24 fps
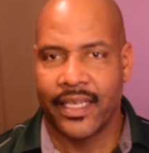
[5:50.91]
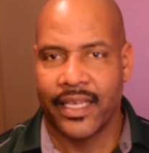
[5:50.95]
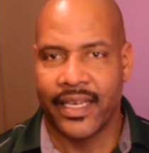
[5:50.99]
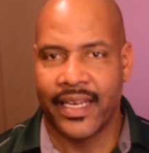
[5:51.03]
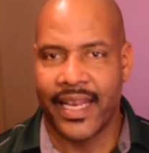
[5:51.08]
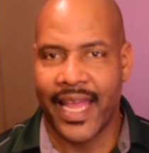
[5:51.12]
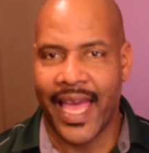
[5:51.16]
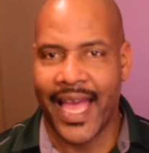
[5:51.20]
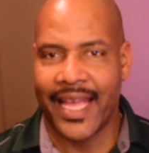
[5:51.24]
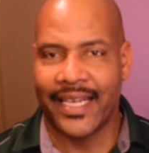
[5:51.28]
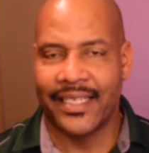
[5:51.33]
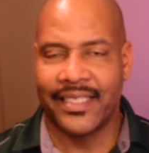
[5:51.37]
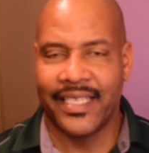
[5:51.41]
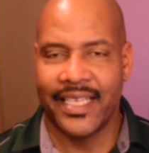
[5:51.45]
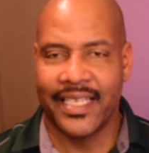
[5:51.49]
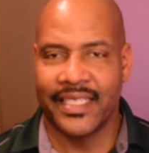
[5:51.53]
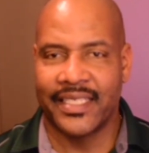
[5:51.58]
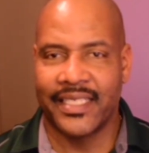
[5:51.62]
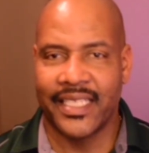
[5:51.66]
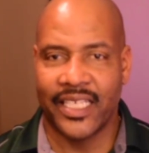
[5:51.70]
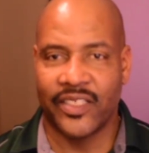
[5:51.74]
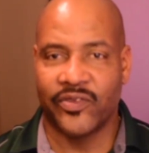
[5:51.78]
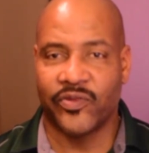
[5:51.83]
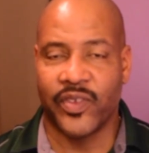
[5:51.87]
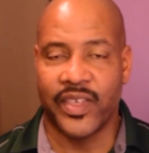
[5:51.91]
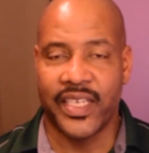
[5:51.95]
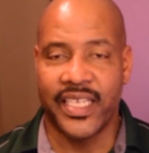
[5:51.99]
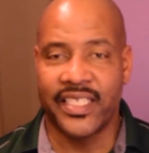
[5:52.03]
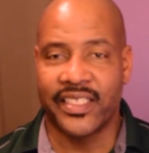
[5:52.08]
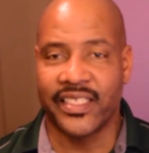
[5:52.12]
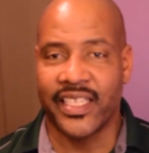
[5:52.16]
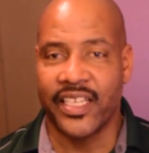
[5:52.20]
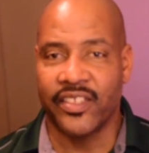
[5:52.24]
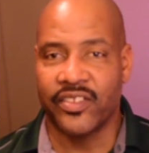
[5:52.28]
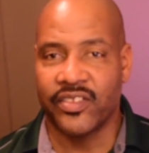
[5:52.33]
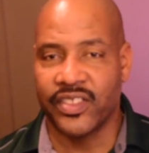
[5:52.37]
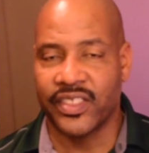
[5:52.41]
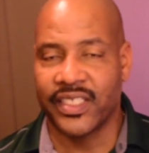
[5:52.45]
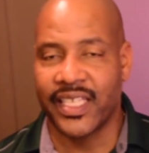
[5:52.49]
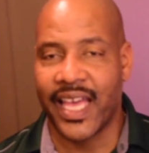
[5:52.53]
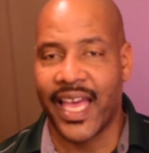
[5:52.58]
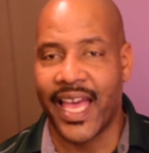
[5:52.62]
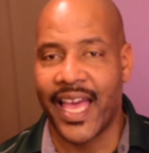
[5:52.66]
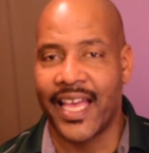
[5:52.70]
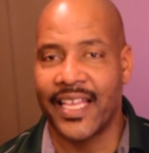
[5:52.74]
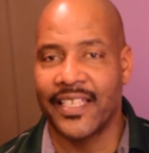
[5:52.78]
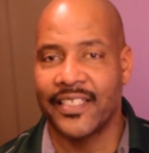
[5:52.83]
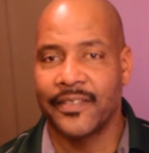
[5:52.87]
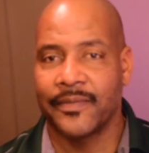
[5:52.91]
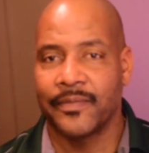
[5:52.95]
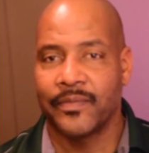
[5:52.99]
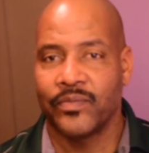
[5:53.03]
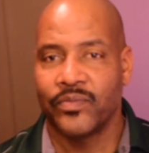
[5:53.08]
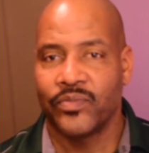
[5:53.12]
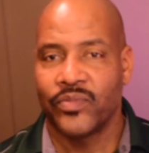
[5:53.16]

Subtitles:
Not 10 sets for each exercise,